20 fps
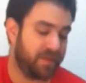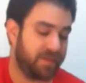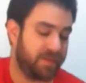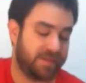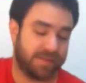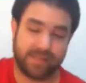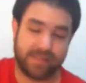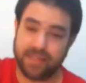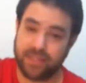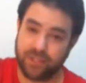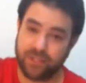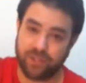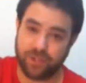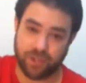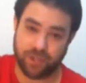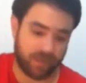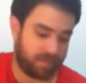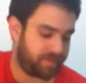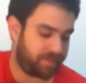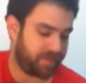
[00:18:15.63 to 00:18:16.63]
C
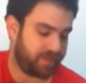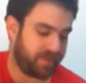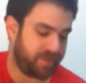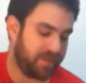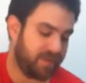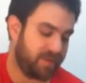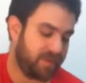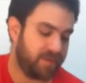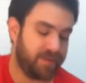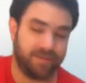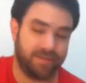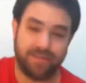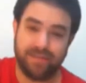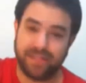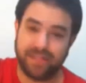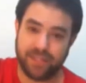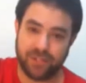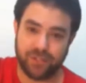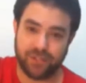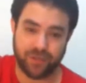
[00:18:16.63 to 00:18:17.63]
sharp,
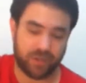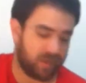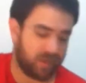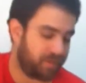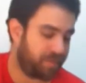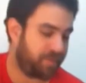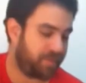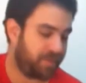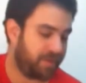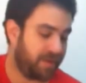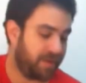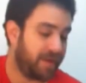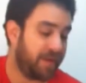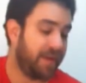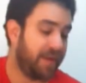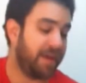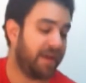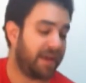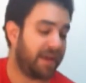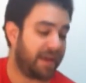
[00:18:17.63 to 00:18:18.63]
D sharp,
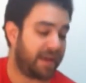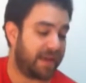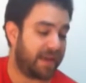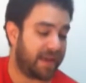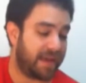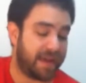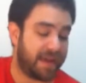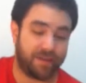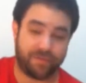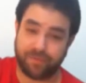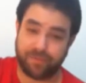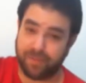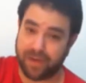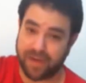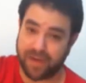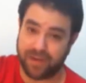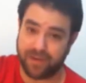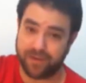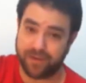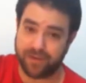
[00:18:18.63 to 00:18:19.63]
F
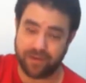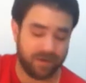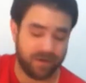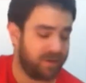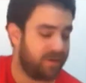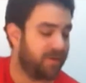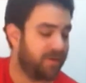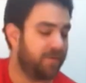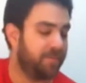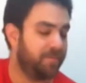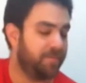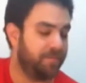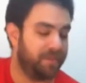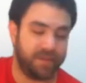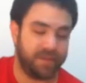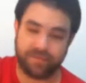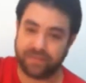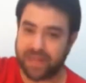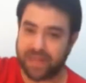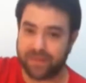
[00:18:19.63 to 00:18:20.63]
minor,
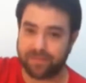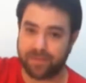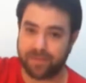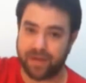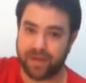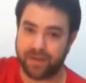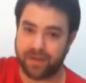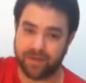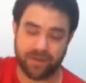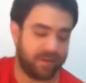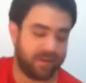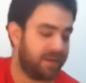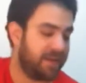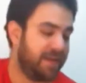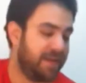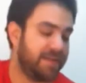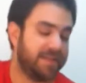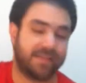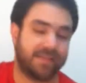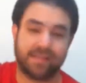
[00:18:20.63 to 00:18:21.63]
B flat minor,
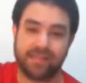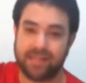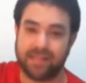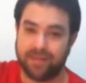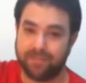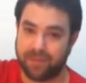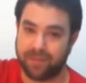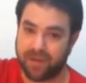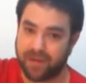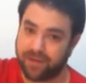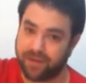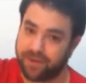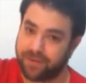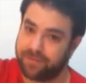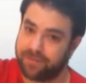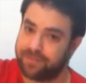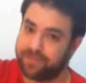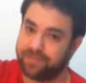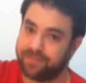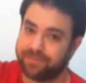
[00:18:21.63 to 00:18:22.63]
and C minor,
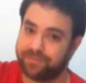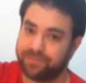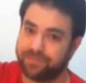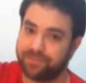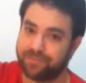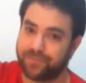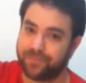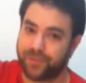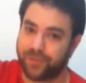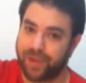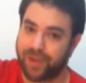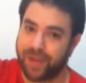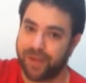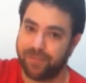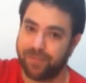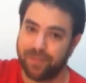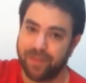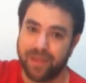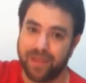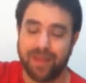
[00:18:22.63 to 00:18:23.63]

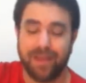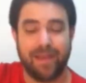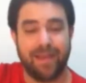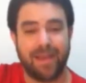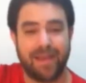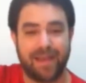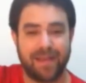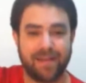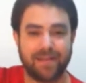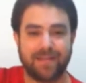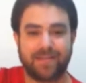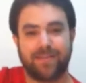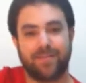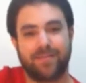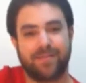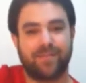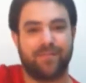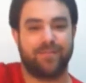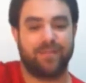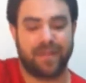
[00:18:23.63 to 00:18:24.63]
okay? And it's
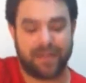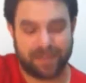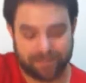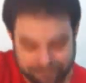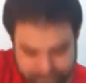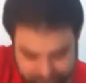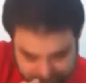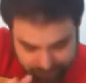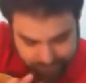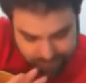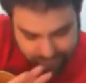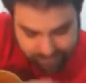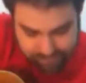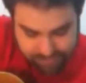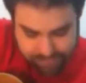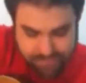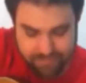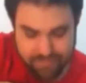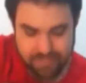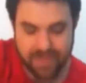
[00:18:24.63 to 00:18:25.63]
also got
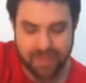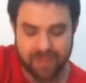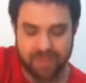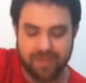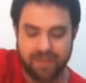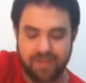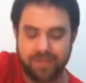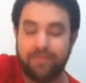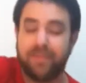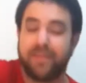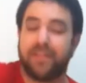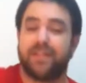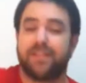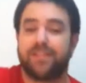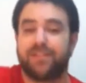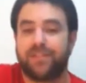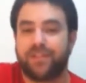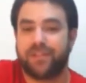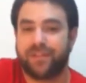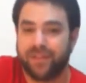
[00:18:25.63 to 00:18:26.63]
the
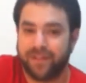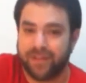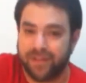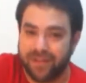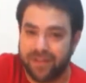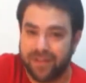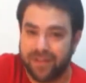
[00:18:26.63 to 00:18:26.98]
diminished